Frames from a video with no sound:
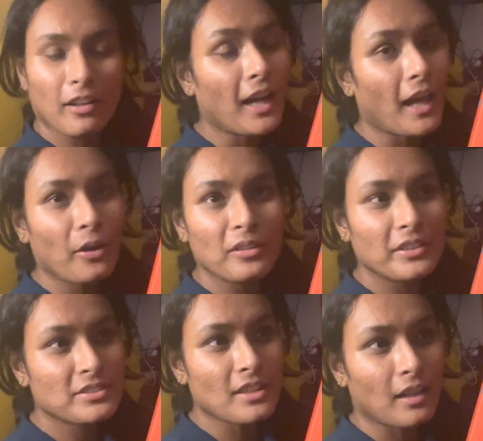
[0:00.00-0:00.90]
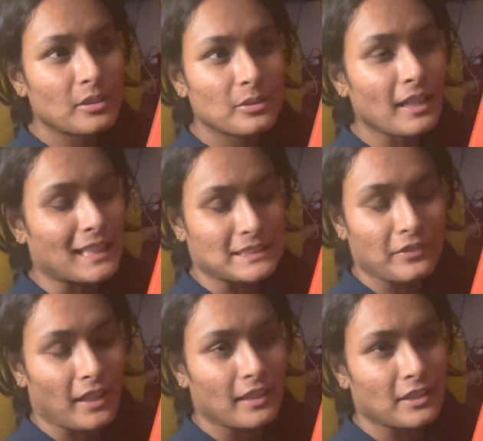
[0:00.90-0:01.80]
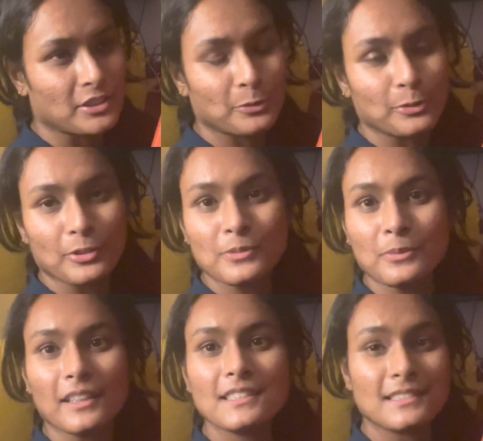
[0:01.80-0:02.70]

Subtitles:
I always struggle to classify Ishiguro's works.